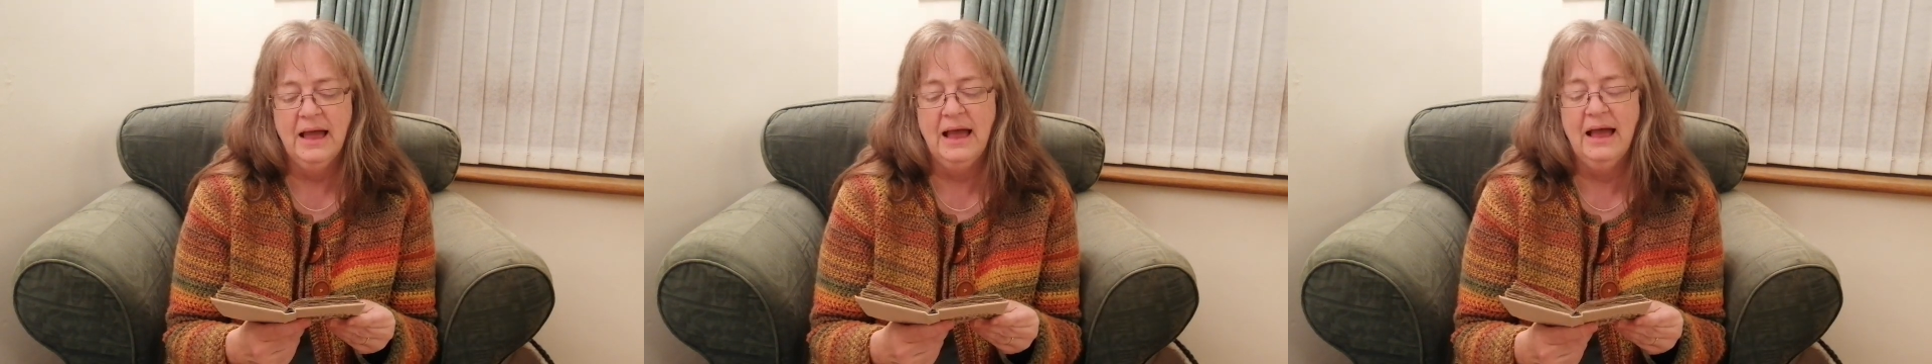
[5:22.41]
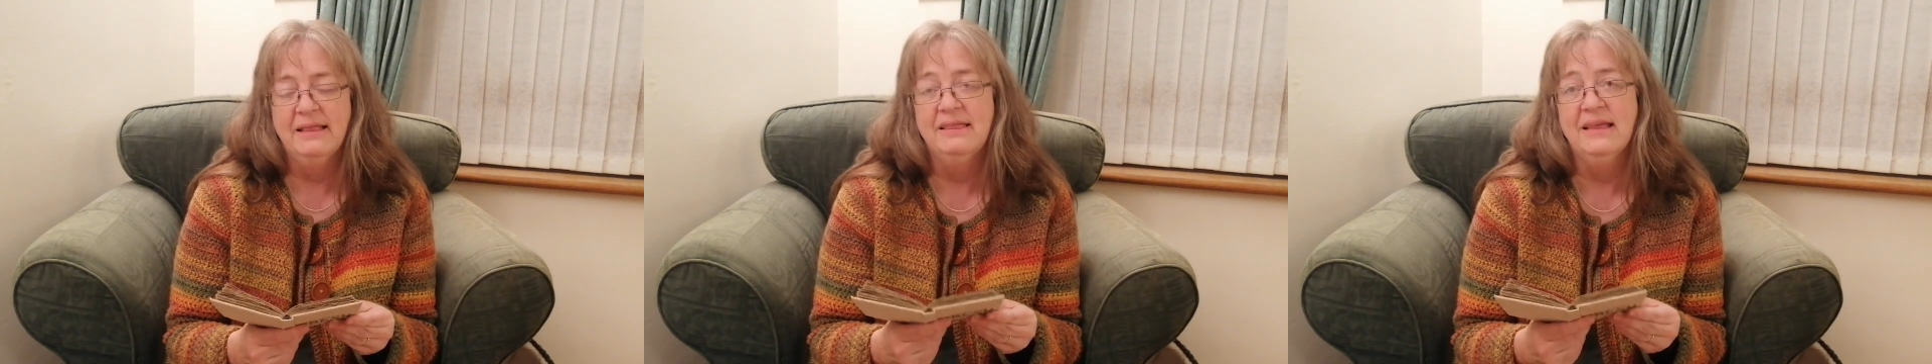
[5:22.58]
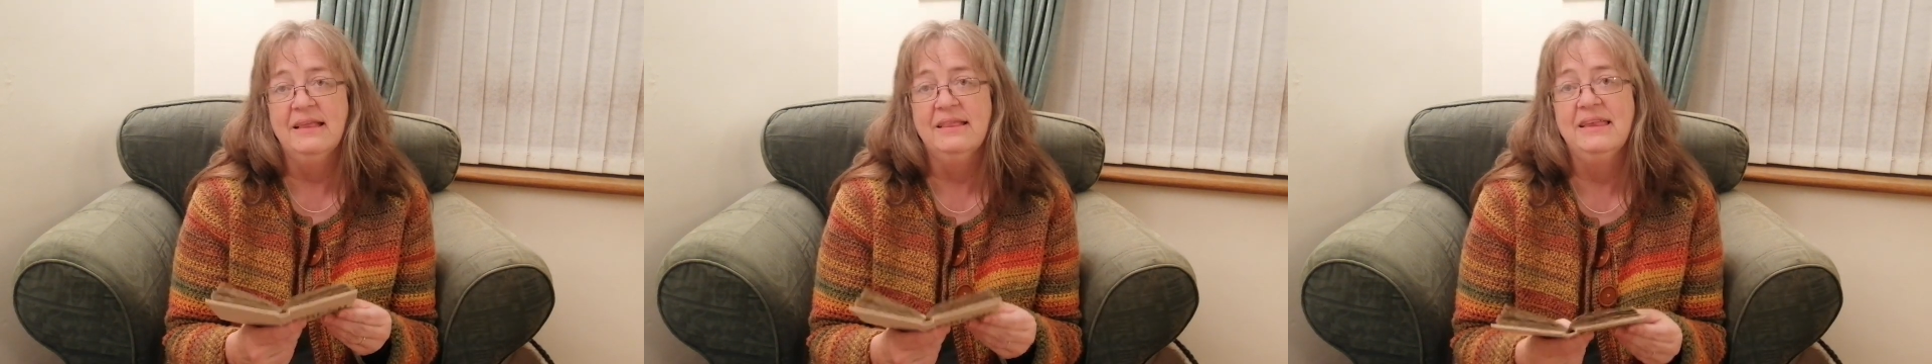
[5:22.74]

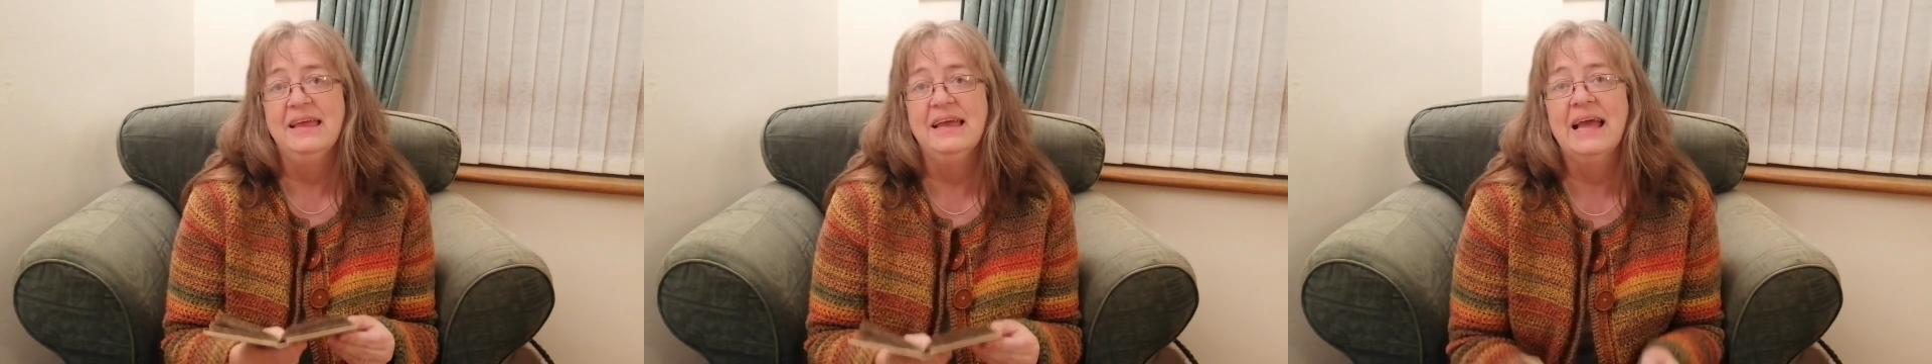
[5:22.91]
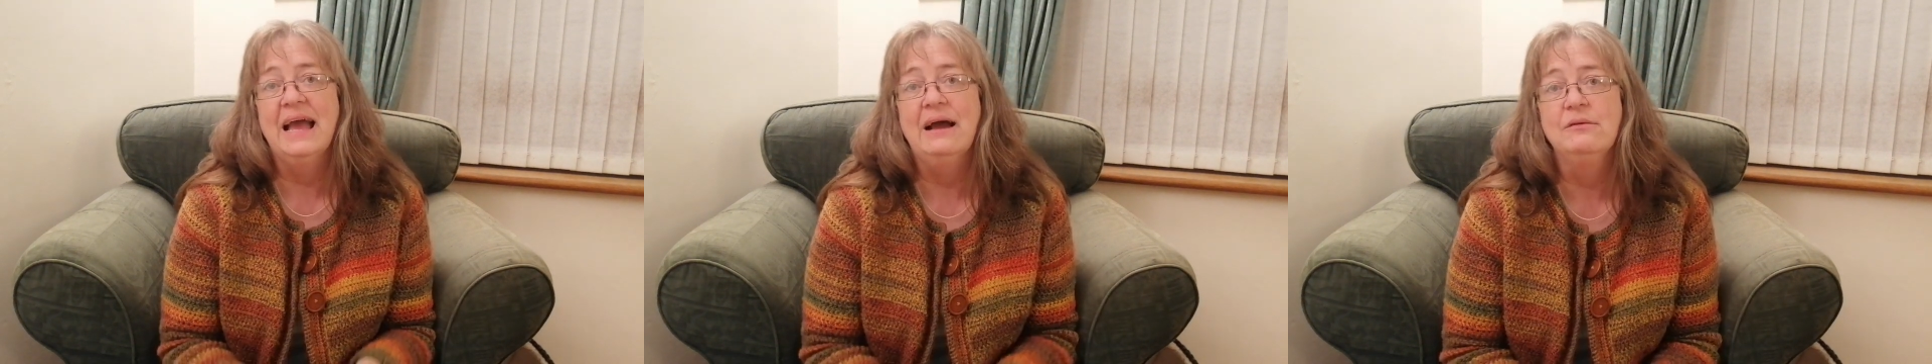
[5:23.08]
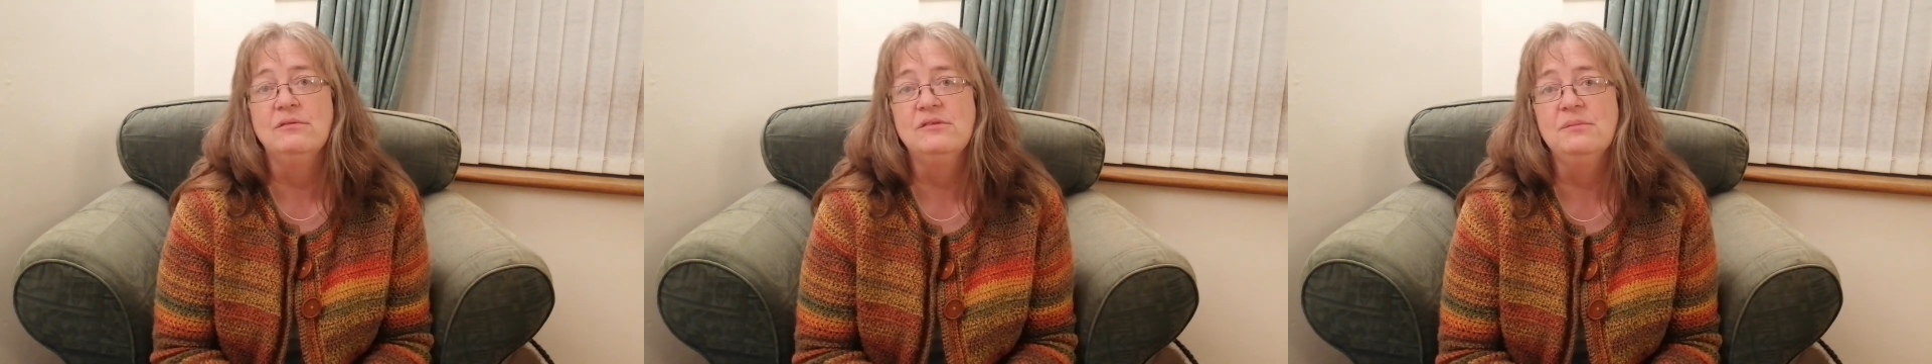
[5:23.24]
And then the
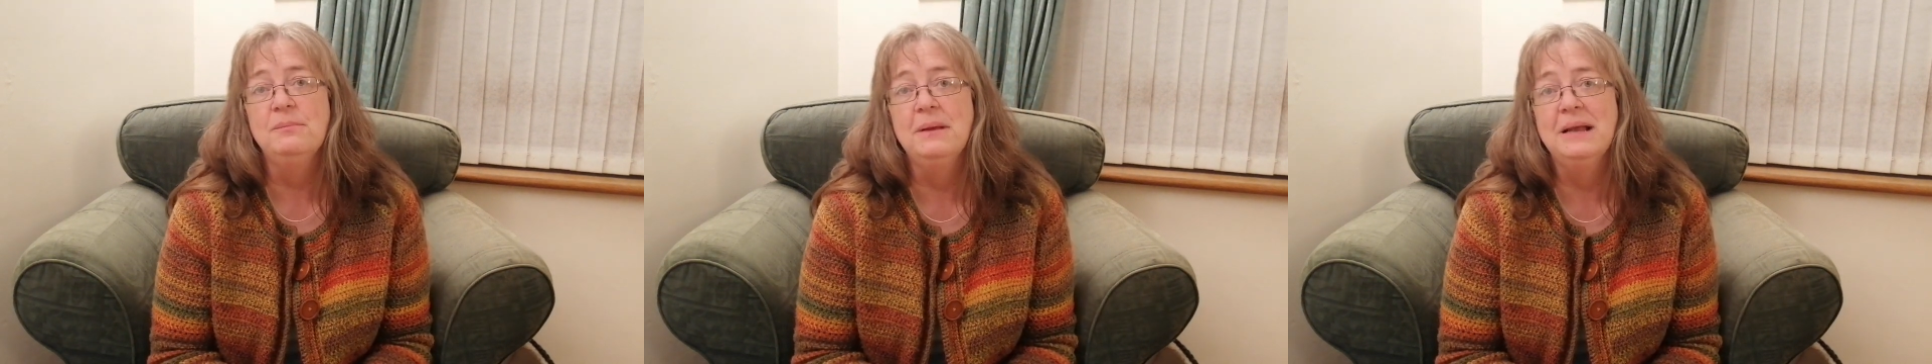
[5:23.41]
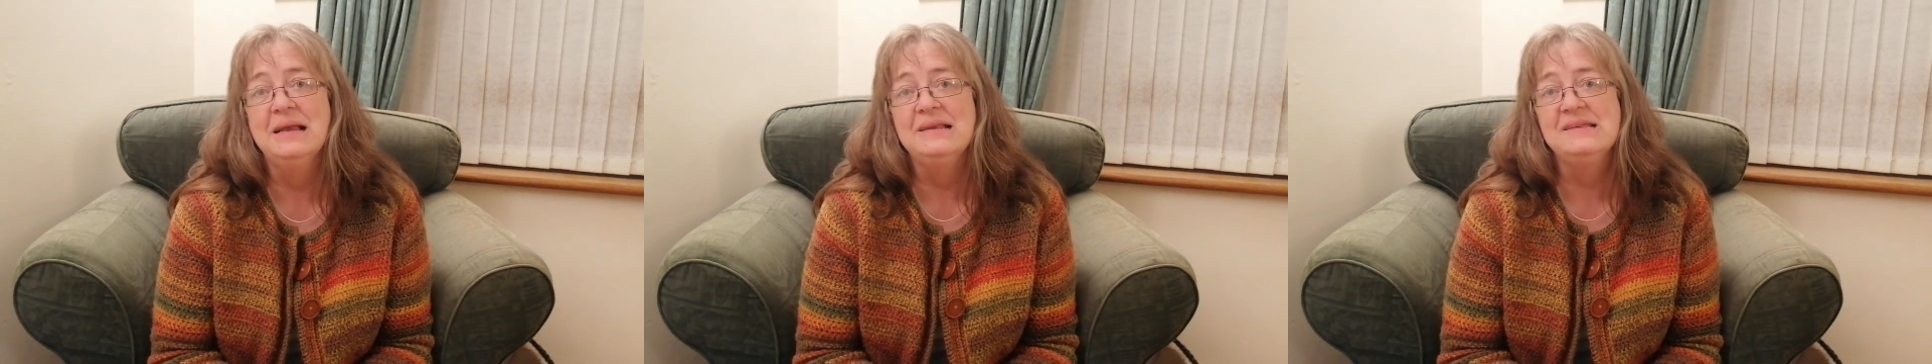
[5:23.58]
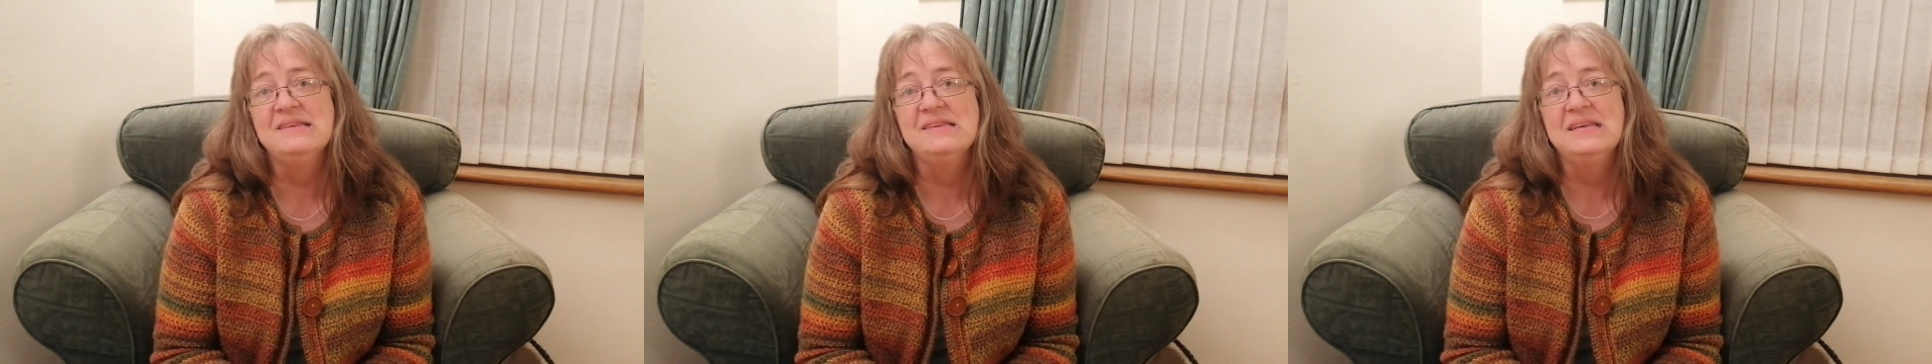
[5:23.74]

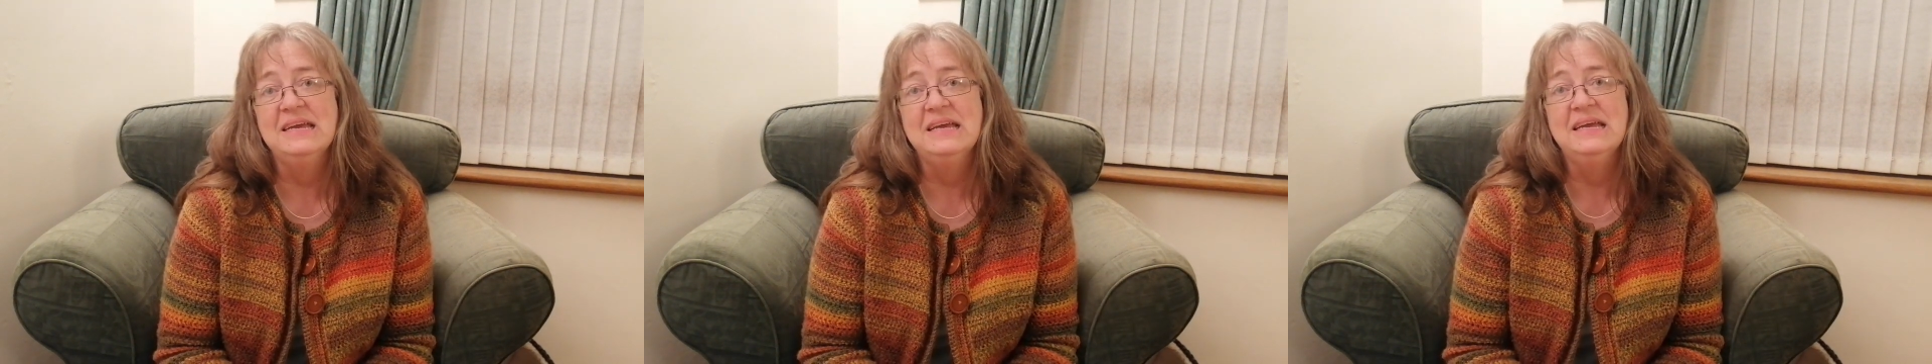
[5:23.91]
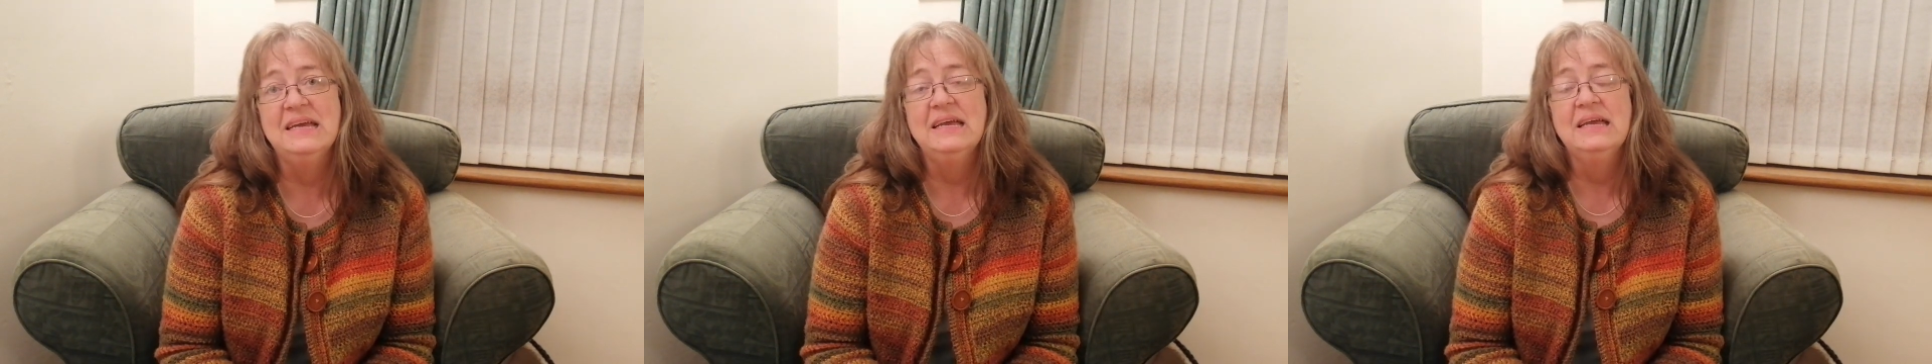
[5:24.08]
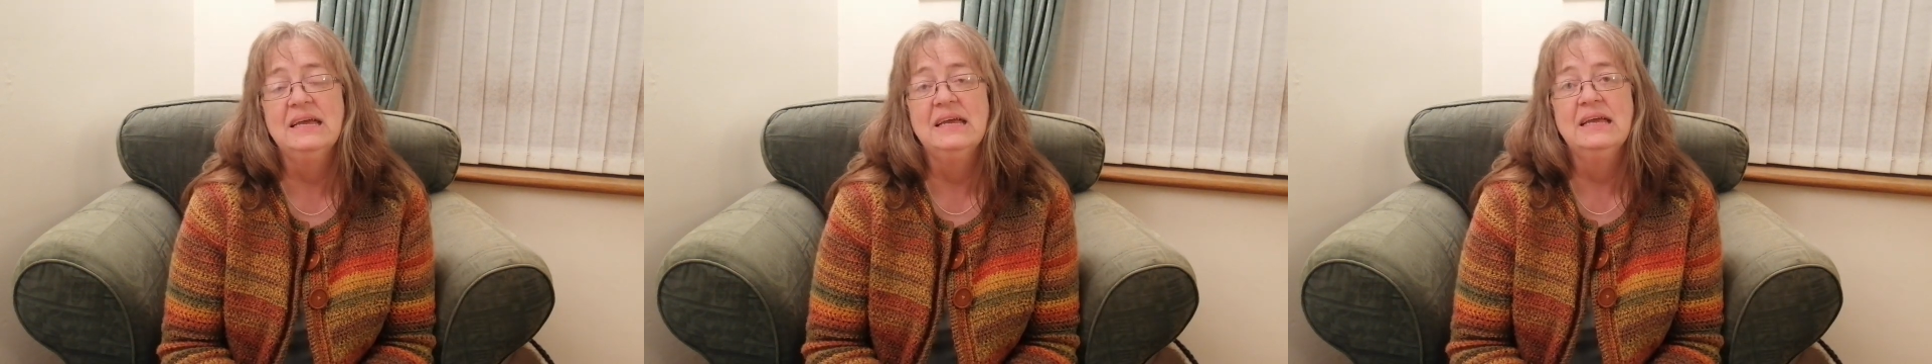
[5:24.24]

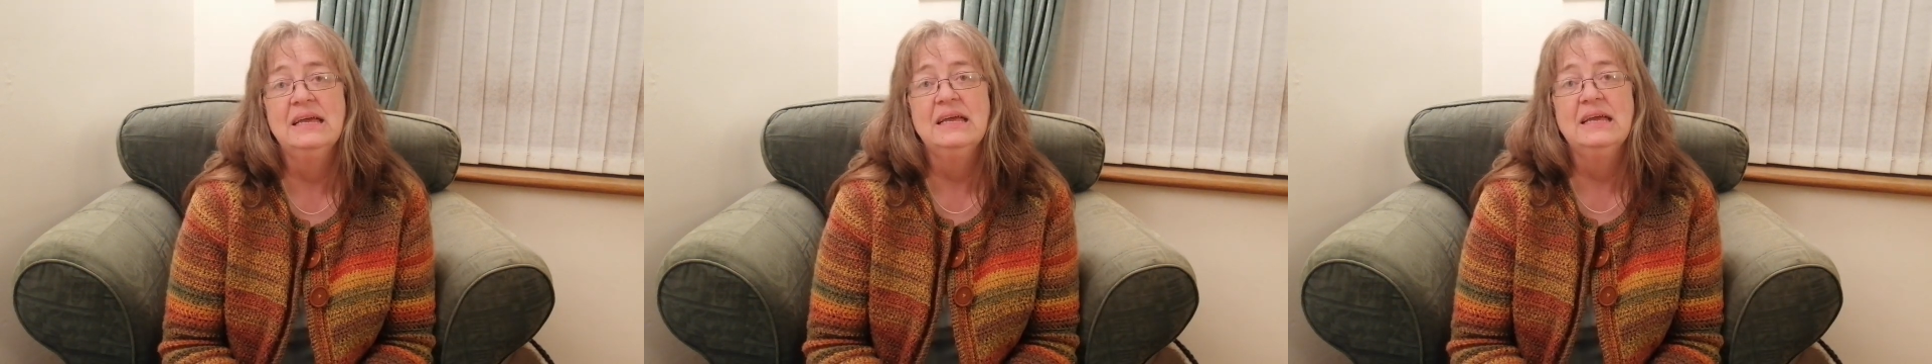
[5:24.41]
accountability